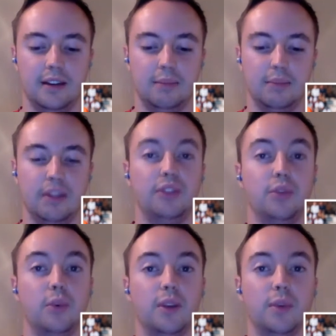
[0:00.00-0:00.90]
played
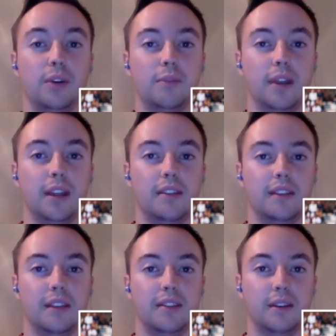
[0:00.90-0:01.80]
21 minutes,
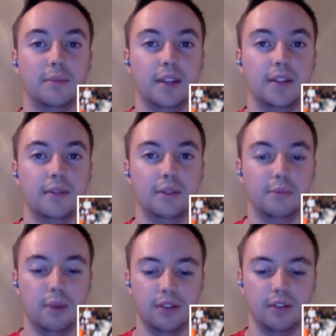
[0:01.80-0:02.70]
got subbed in for
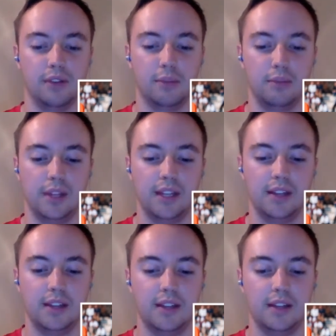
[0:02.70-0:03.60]
Barcelona
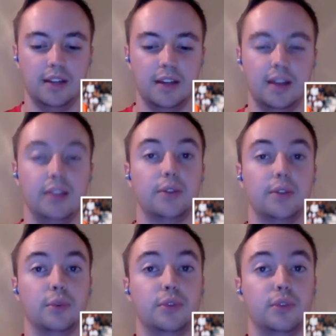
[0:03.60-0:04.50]
B, and a
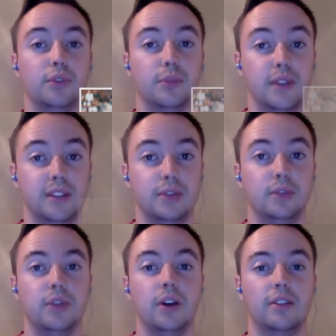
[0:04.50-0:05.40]

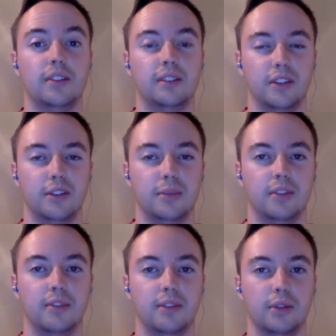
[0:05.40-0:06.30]
3-2 loss, excuse me,
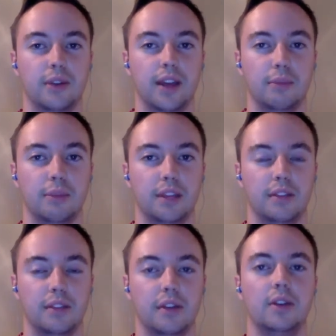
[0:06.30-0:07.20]
to Villarreal B.
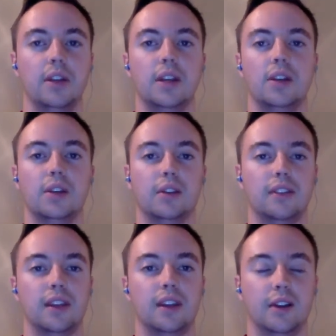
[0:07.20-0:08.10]
So good to
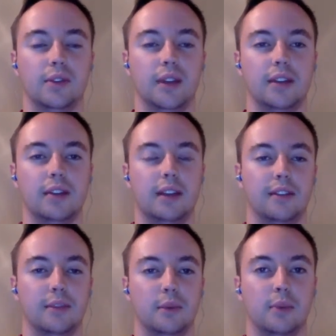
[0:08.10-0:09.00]
see Conrad
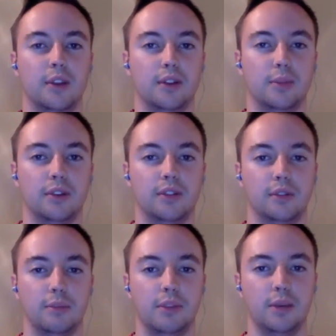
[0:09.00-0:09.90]
getting some more minutes.
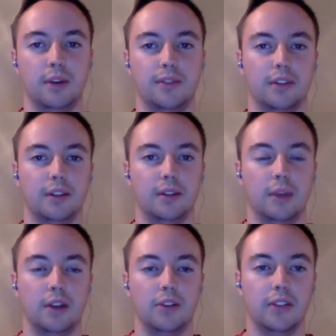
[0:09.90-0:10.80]
Barcelona B, we'll have to
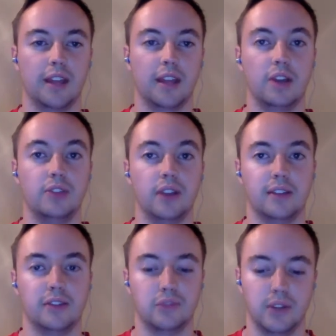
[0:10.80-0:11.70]
monitor that contract
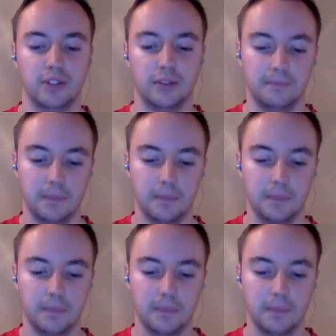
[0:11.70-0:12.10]
situation.